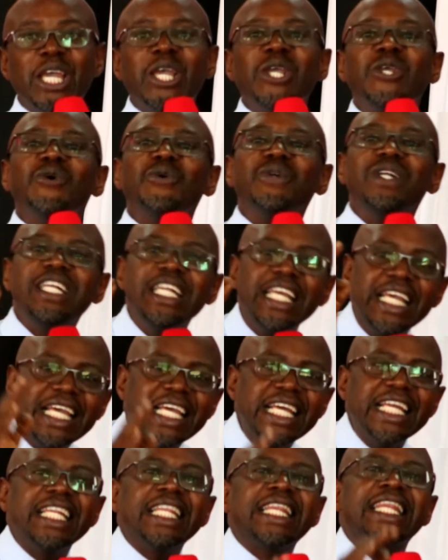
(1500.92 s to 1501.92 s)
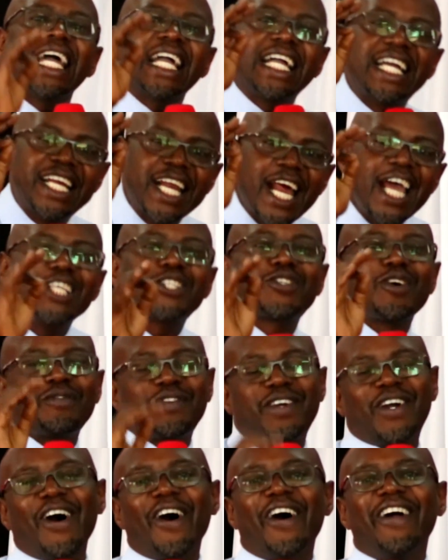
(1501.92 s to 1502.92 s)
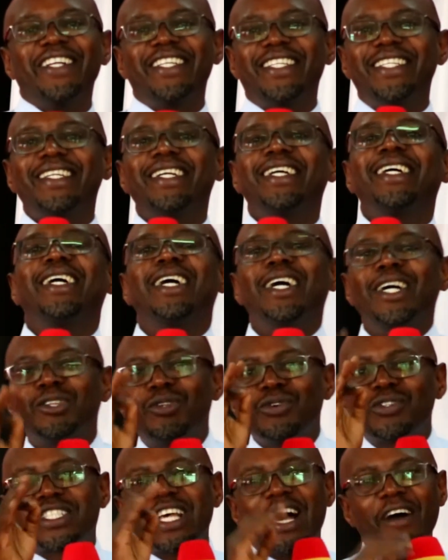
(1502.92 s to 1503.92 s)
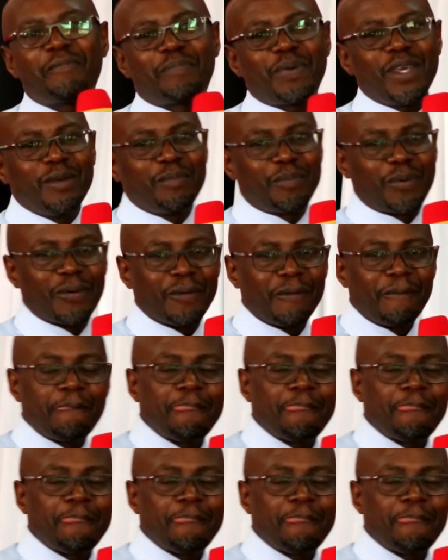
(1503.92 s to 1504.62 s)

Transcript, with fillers: You need the grace of God to serve people.